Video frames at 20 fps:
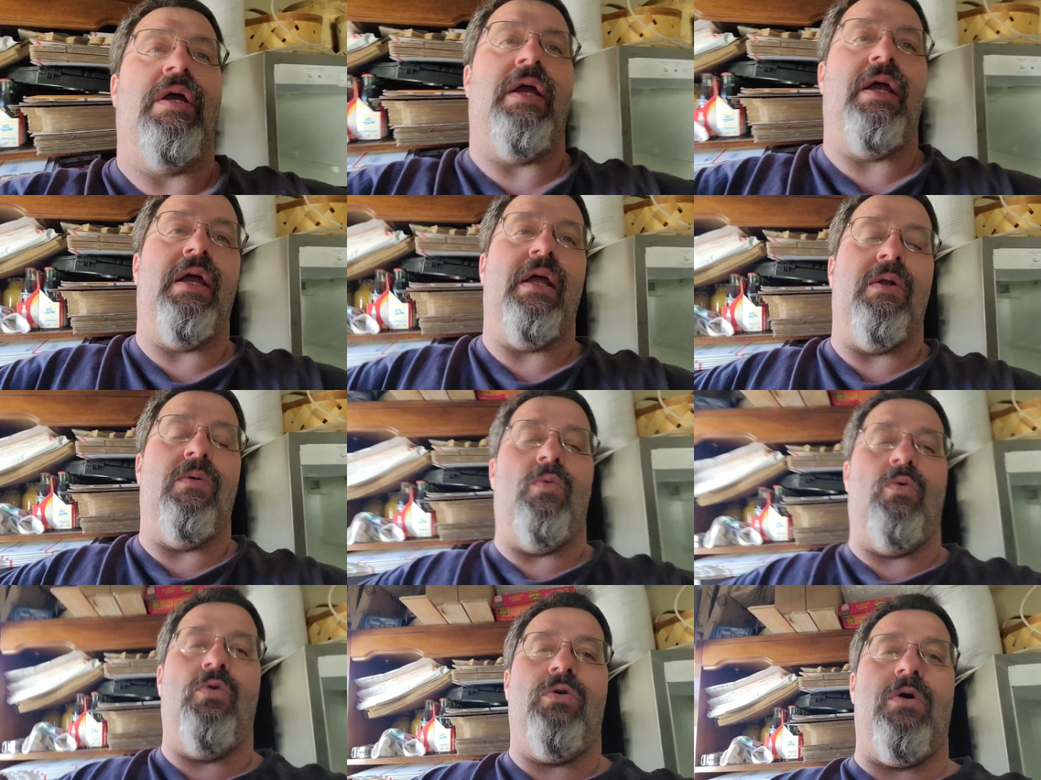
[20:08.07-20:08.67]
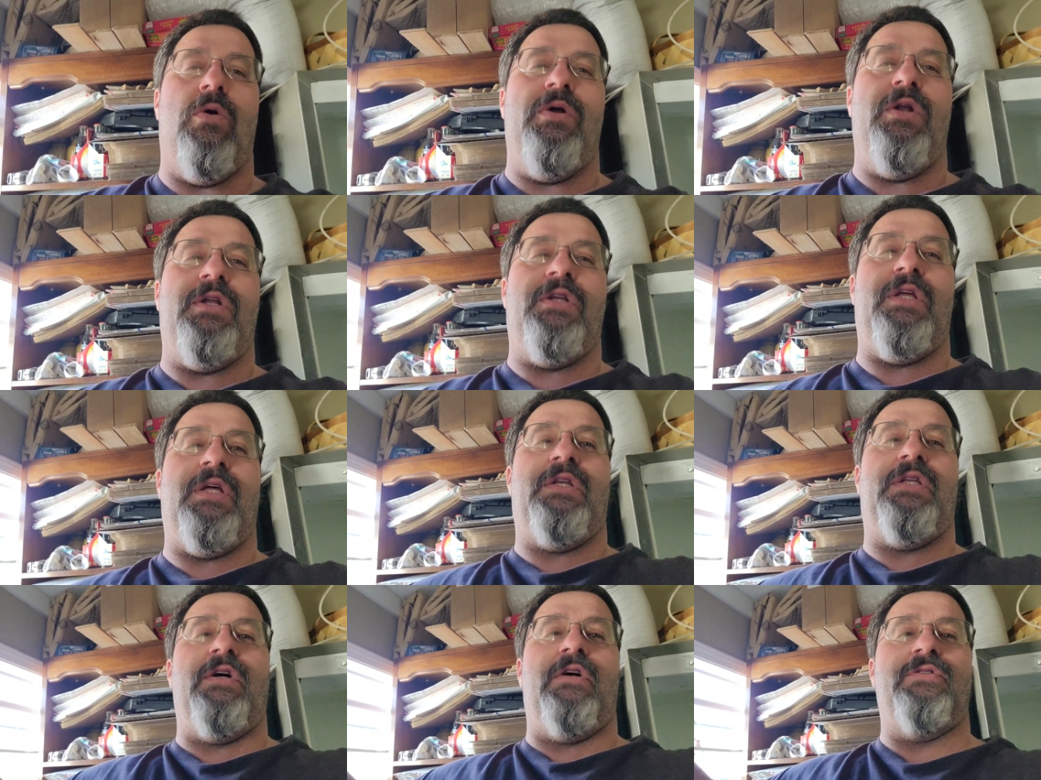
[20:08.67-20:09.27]
And we'll go into
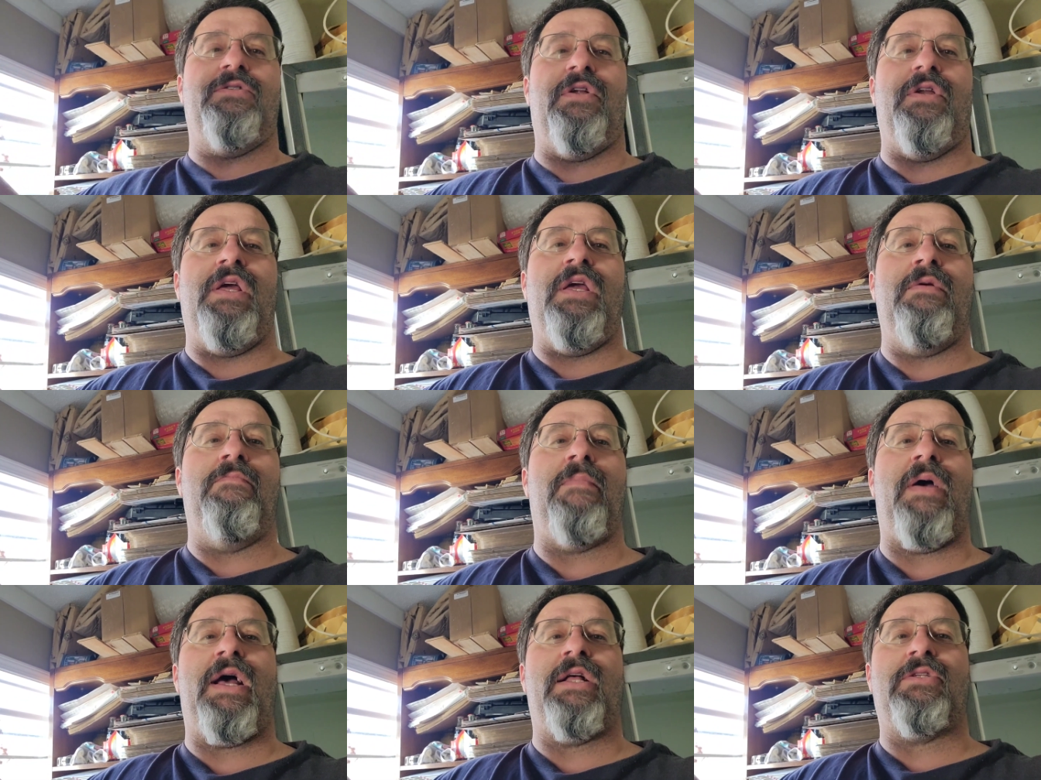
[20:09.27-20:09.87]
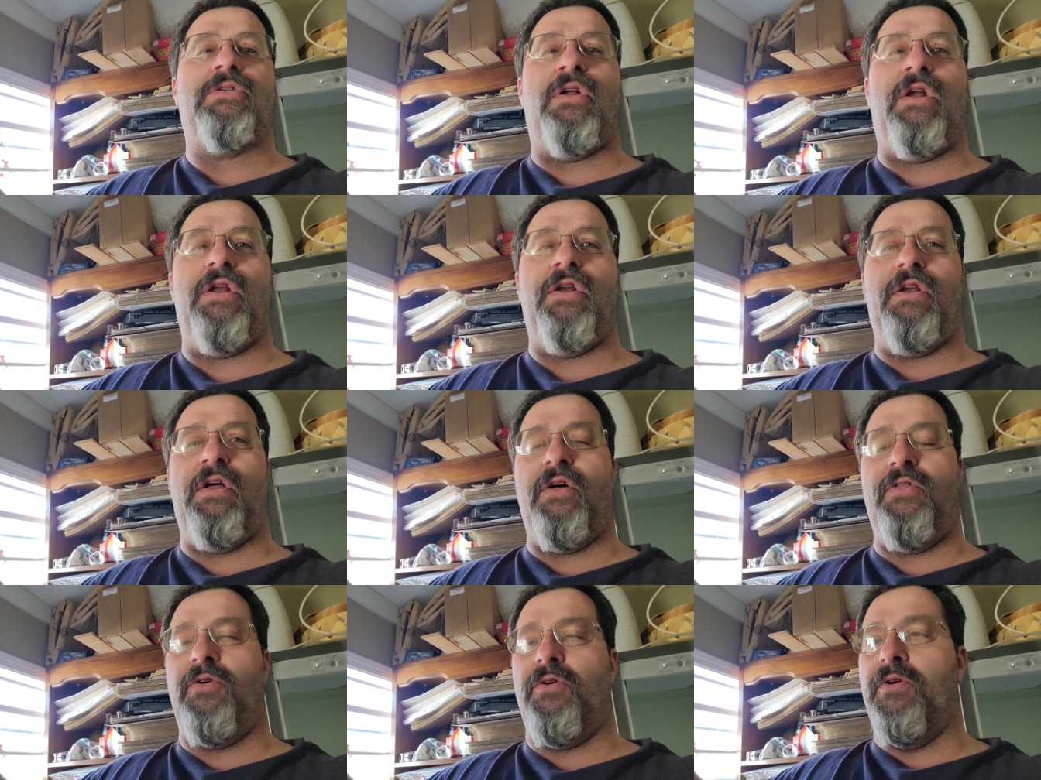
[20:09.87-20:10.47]
details on heat mats on
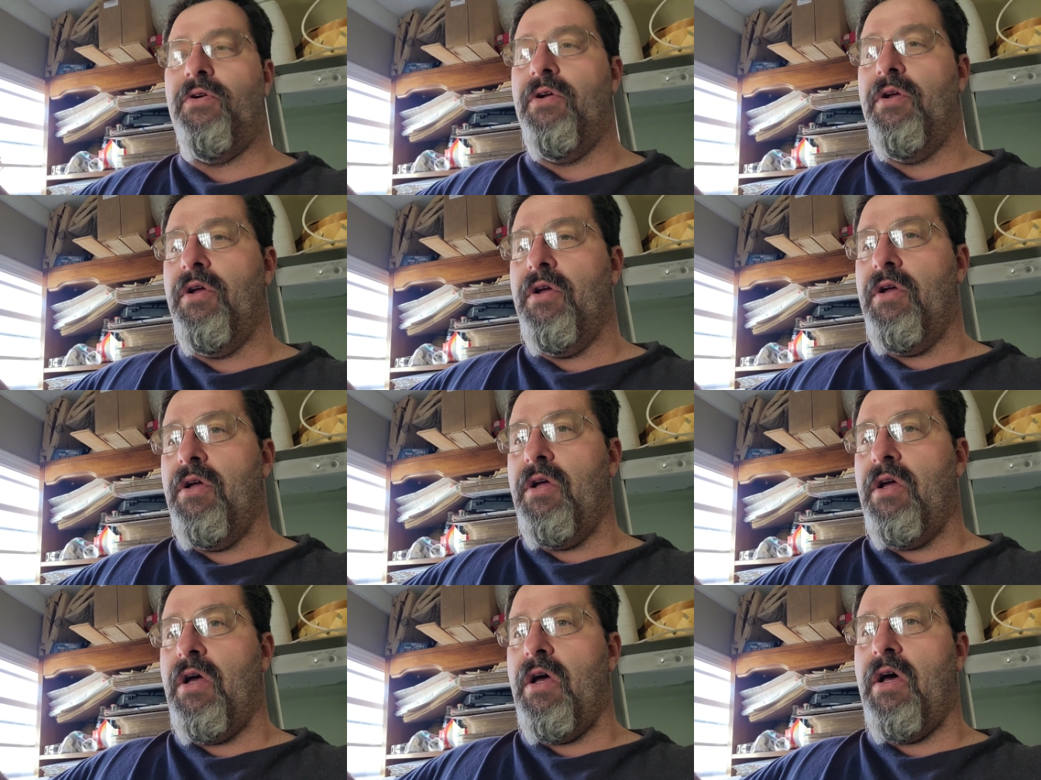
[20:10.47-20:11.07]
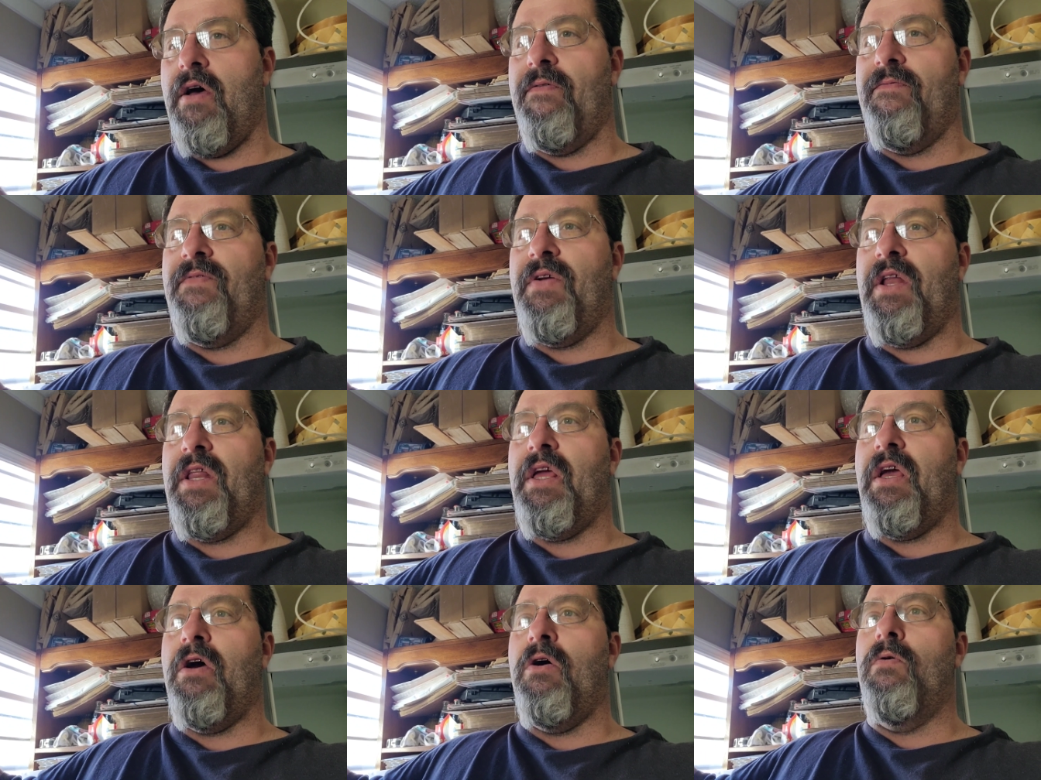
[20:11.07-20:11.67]
another
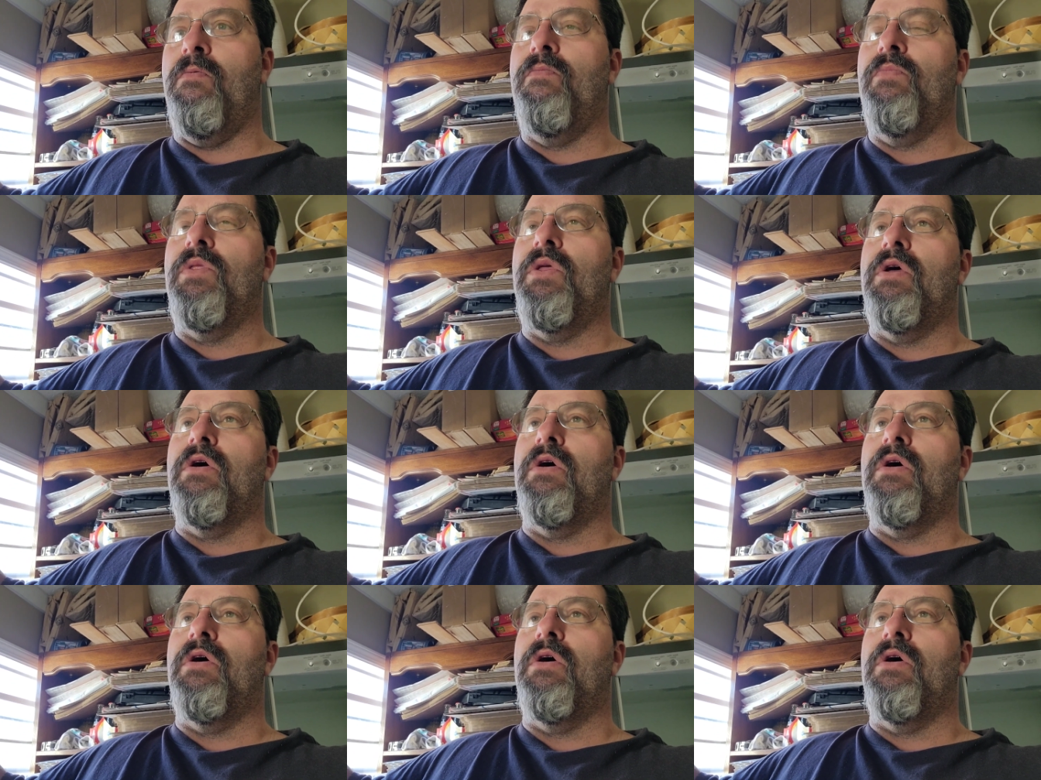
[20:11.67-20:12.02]
video.